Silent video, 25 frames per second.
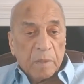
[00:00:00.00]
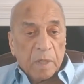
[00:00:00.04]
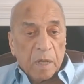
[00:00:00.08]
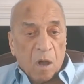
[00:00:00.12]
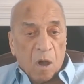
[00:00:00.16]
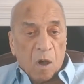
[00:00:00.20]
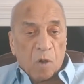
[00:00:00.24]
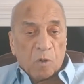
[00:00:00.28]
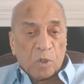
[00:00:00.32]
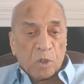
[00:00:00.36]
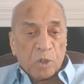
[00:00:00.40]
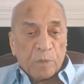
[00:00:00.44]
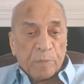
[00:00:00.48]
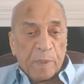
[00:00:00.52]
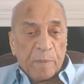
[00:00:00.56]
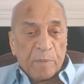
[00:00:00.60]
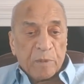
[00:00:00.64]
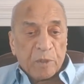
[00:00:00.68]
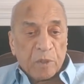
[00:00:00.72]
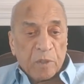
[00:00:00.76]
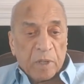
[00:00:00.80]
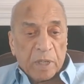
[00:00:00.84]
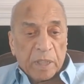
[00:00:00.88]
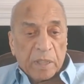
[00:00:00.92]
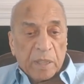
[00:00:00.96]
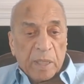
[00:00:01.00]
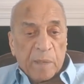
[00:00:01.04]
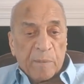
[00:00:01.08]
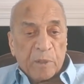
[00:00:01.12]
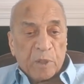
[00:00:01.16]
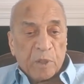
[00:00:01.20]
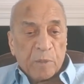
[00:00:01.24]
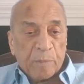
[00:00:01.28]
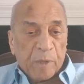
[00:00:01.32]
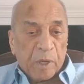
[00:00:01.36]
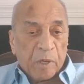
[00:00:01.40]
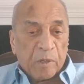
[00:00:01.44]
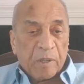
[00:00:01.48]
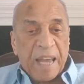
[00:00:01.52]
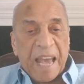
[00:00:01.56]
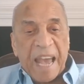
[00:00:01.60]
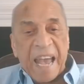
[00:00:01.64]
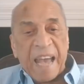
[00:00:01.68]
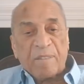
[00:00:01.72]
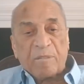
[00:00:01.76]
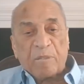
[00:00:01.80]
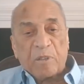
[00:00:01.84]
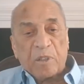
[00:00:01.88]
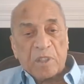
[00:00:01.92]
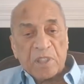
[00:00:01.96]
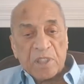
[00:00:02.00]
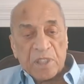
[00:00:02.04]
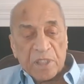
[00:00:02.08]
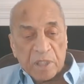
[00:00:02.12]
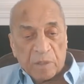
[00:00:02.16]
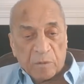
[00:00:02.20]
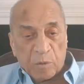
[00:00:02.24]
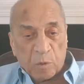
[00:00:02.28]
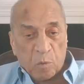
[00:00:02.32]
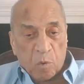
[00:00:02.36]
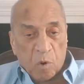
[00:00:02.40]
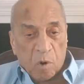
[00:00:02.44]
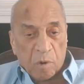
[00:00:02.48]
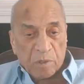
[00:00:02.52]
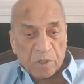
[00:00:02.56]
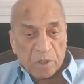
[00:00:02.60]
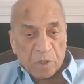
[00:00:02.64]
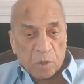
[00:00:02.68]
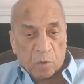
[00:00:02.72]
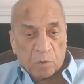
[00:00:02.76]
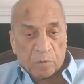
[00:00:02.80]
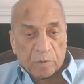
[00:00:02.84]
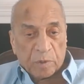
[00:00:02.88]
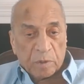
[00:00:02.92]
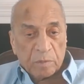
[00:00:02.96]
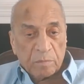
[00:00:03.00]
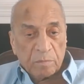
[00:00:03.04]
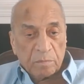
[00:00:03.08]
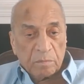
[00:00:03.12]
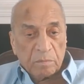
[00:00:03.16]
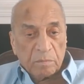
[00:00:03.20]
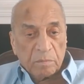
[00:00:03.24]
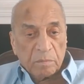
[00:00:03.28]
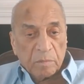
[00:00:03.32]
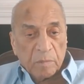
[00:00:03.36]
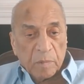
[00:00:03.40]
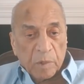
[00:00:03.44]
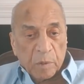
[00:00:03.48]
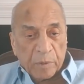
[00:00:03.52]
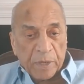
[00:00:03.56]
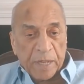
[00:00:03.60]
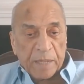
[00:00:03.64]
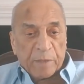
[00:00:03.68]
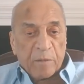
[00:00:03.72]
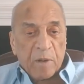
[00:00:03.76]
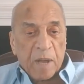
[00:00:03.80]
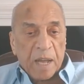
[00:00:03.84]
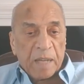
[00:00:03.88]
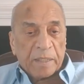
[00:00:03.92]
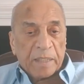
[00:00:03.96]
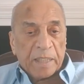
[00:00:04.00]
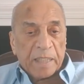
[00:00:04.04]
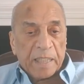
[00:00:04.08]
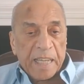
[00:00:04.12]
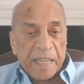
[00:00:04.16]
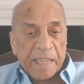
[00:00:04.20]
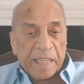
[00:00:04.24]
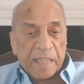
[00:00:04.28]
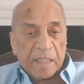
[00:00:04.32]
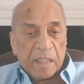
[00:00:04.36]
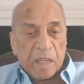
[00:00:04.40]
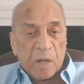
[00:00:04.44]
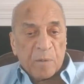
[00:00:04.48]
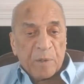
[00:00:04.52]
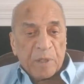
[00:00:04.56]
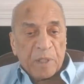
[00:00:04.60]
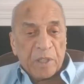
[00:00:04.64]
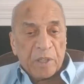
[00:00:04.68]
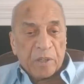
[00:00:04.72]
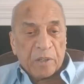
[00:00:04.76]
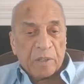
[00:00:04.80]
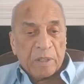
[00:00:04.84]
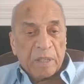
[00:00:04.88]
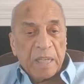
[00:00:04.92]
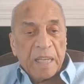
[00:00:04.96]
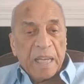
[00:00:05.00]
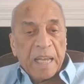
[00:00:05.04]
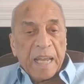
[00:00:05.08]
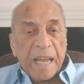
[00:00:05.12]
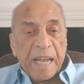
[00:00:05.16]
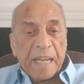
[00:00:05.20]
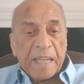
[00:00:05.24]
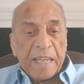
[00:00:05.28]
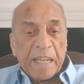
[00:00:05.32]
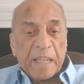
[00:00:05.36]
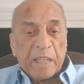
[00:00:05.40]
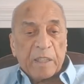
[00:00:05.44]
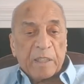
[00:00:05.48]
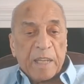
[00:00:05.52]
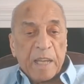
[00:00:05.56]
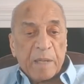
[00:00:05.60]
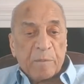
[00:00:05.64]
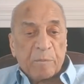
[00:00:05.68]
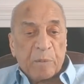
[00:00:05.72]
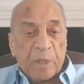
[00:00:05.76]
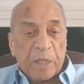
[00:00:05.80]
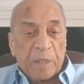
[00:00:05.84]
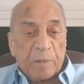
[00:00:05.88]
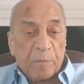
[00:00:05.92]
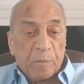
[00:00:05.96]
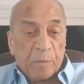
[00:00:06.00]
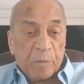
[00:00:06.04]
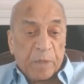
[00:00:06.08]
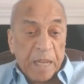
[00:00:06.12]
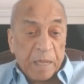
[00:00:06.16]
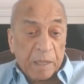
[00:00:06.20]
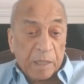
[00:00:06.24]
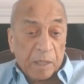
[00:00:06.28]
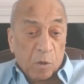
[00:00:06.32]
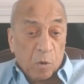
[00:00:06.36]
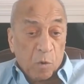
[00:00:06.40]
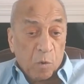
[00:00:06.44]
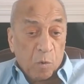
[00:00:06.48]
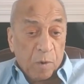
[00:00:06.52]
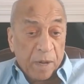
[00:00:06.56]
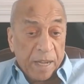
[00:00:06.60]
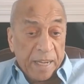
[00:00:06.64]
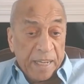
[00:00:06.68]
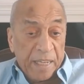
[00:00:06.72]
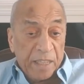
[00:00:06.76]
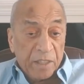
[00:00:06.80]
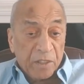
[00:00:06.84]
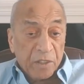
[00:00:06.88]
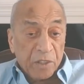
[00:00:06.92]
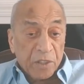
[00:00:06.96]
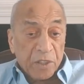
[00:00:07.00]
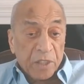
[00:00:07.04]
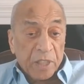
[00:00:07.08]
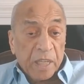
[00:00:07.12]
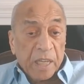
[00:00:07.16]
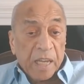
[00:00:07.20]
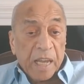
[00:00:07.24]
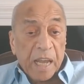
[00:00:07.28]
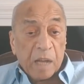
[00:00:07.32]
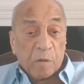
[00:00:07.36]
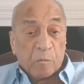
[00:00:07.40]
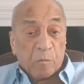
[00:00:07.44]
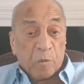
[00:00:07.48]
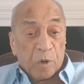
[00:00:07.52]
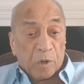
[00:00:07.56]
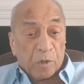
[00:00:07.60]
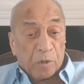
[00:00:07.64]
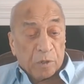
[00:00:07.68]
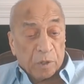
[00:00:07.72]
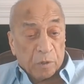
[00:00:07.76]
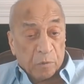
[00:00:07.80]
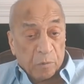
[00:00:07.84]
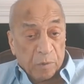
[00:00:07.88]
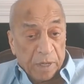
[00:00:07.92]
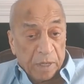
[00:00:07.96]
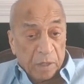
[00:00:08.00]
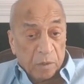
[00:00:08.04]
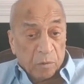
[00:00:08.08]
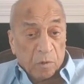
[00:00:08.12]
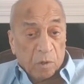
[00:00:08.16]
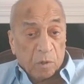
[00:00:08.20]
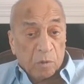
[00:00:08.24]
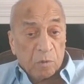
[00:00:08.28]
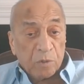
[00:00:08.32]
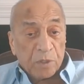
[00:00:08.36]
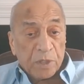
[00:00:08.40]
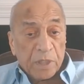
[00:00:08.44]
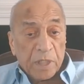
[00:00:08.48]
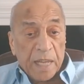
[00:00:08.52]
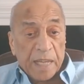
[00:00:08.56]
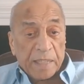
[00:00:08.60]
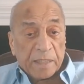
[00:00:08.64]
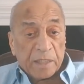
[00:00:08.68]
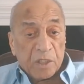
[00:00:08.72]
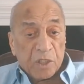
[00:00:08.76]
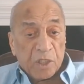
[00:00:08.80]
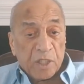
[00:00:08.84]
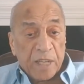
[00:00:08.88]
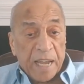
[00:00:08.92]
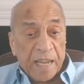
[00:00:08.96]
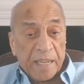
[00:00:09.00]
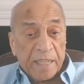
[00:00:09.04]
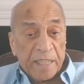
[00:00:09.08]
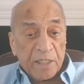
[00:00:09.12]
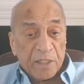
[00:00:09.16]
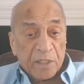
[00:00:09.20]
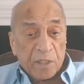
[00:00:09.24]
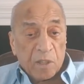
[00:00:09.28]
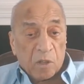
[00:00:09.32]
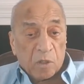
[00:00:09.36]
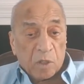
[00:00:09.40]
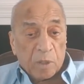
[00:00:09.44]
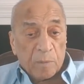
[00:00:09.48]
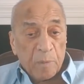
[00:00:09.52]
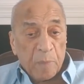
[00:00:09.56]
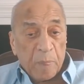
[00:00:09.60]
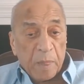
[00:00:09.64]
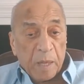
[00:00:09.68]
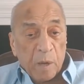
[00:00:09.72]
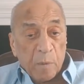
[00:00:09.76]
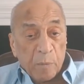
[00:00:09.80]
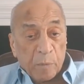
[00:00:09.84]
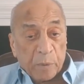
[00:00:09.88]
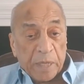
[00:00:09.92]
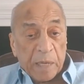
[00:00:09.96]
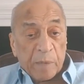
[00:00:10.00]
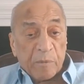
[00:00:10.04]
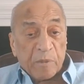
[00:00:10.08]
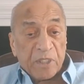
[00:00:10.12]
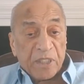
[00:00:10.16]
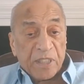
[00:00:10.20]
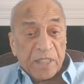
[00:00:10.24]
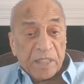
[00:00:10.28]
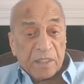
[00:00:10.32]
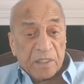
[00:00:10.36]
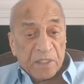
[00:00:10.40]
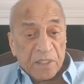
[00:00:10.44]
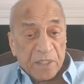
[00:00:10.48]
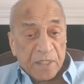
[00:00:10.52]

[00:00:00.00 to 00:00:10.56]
All those people started coming to America after the Civil War was over. When they found out they can come in here and they can get low wages and work on the railroads like the Chinese and all of them, but they were still